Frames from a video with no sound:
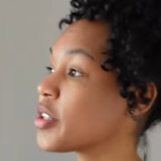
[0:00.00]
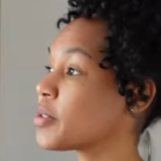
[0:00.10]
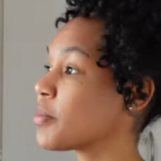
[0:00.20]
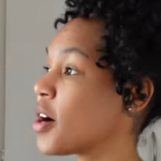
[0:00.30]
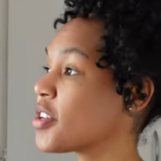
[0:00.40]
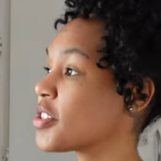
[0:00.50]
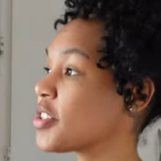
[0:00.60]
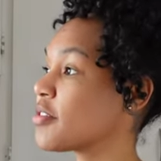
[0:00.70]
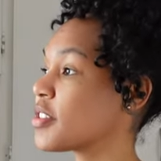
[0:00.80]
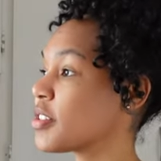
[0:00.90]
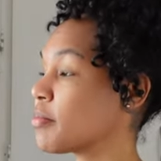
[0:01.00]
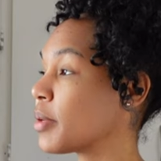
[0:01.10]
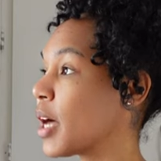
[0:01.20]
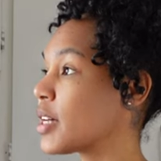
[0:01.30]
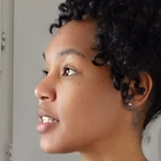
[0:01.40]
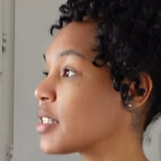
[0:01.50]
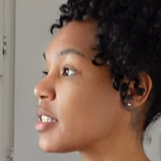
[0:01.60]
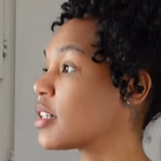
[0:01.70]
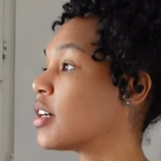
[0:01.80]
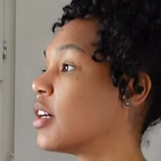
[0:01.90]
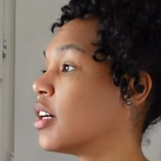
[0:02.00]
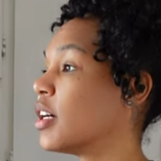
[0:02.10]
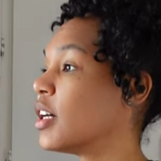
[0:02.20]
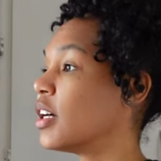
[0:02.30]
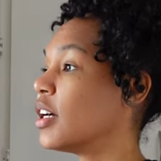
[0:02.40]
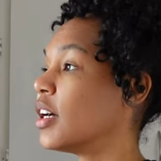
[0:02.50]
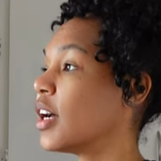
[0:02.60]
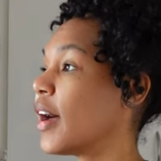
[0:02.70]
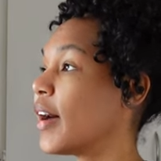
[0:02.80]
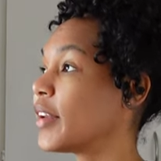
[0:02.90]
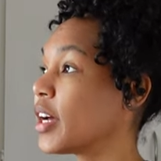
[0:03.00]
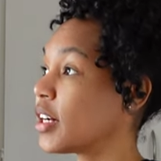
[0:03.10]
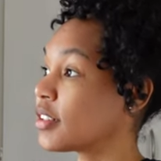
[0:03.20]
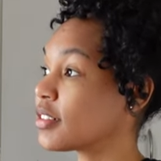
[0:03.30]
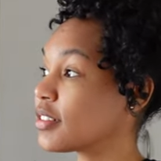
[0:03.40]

on the positives and blessed. And yeah,